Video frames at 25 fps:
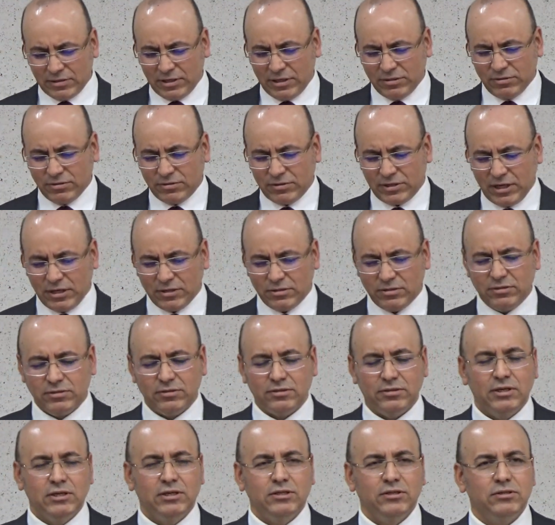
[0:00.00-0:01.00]
I'm not trying to,
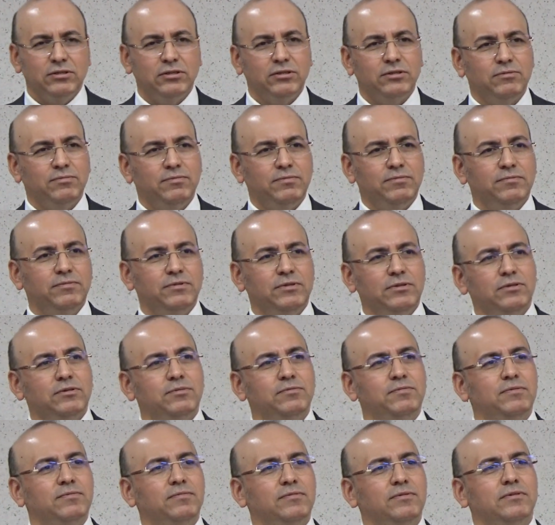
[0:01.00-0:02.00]
to,
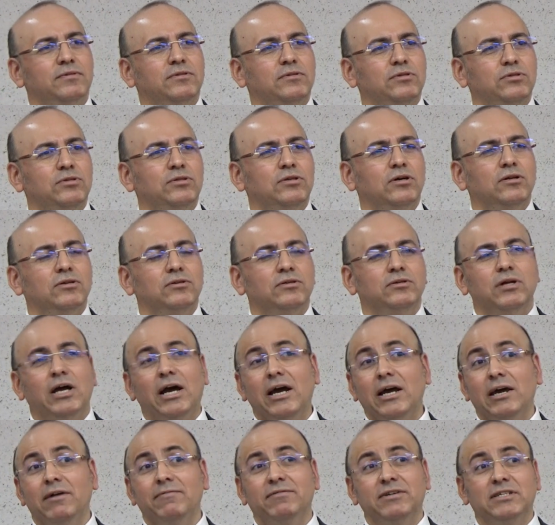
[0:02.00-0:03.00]
to, to tell you
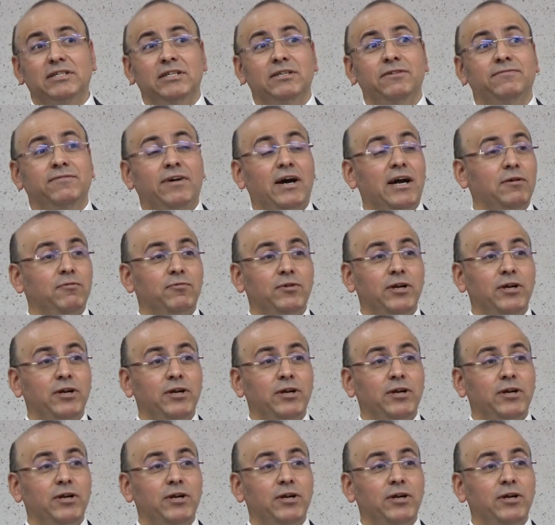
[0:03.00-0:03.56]
that ah, everything's fine.